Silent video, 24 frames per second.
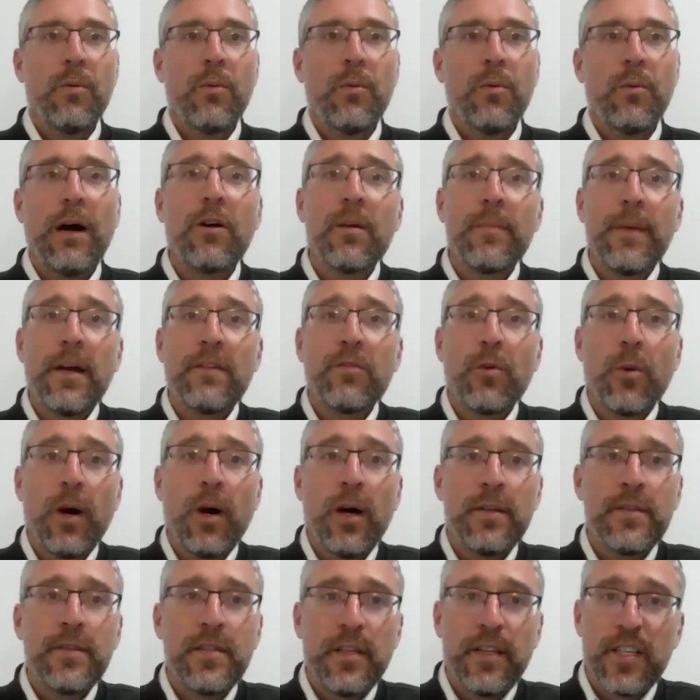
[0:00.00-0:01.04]
Welcome,
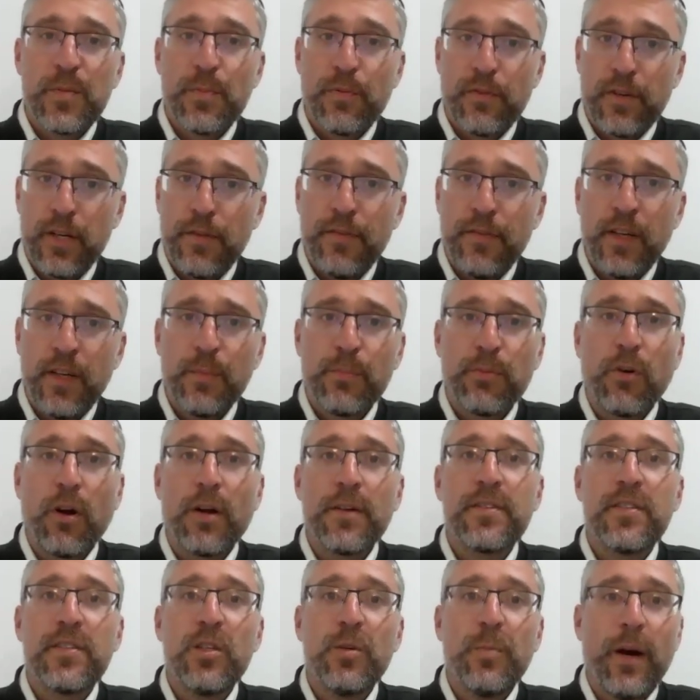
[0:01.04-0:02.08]
everyone, to this briefing
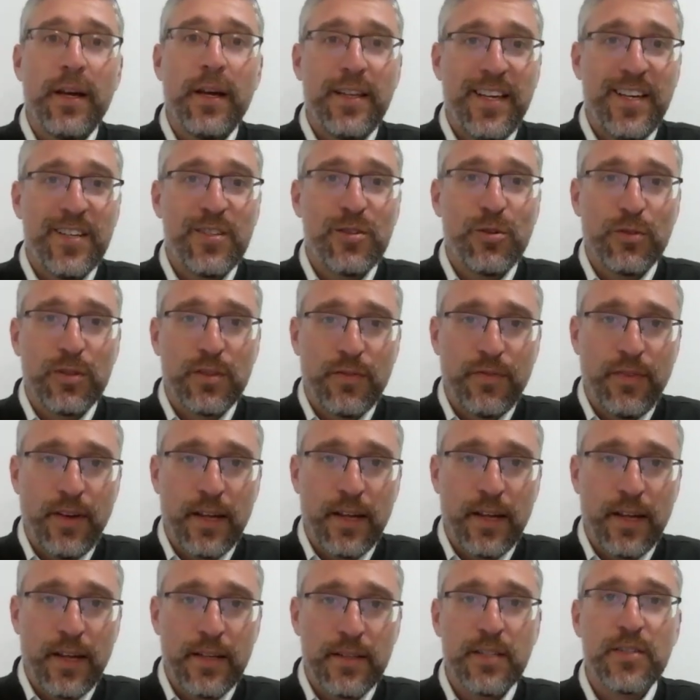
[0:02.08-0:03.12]
brought to you by the Israel
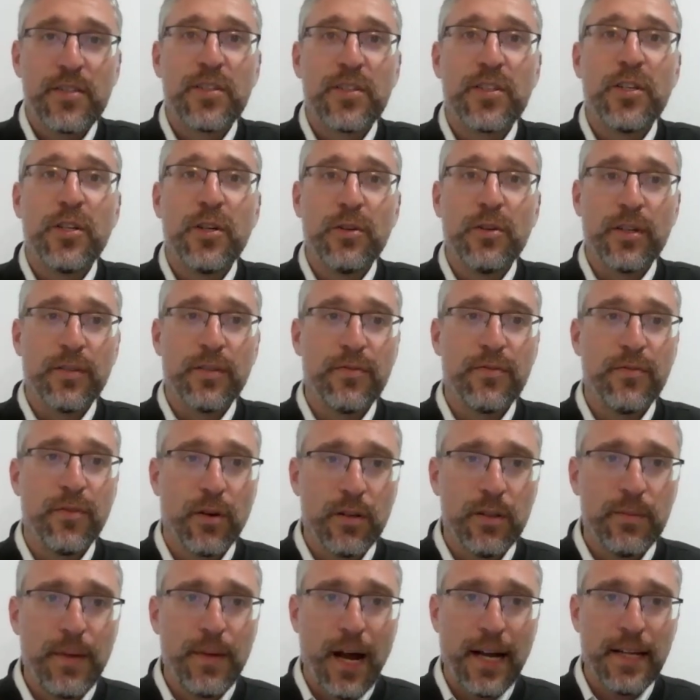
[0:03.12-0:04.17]
Defense and Security
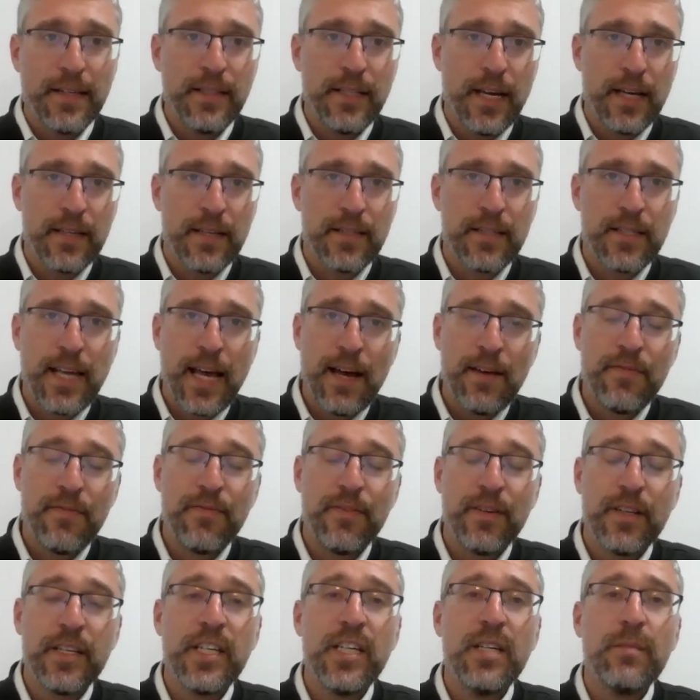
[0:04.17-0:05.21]
Forum, IDSF.
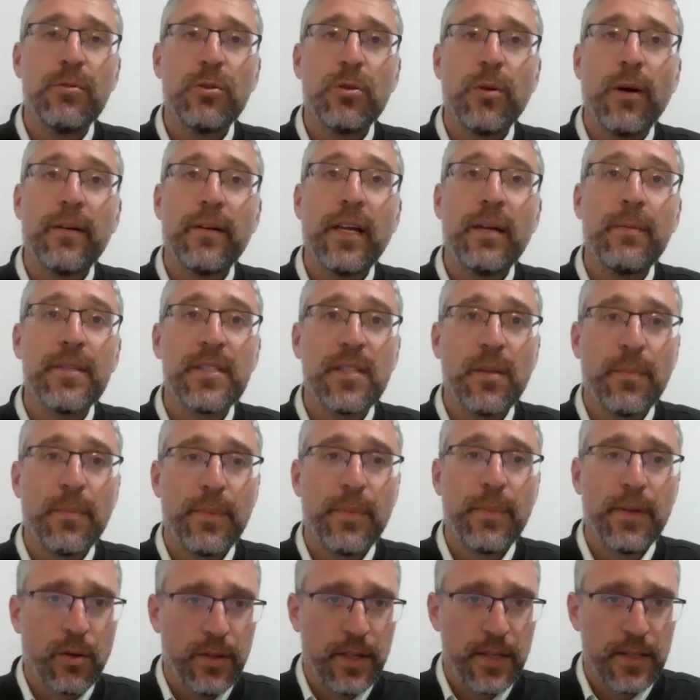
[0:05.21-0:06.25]
In Hebrew, our name is
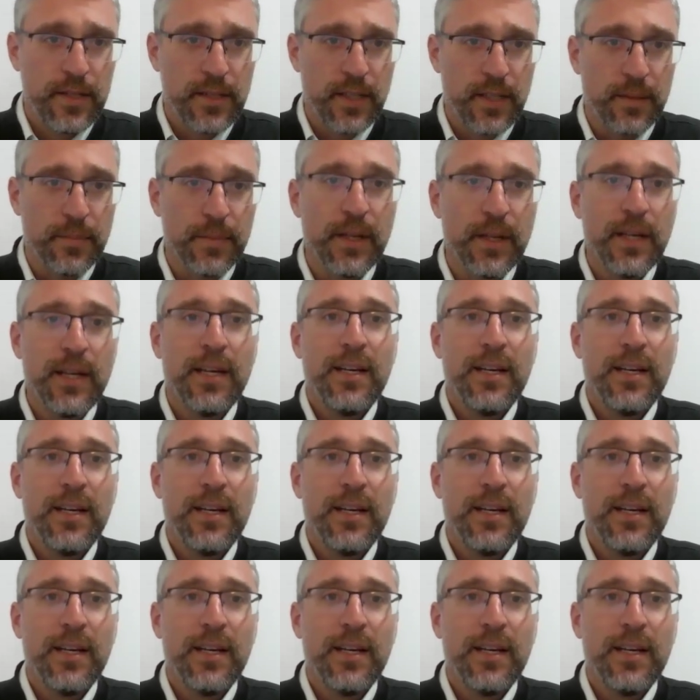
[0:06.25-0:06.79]
Abitchonistim.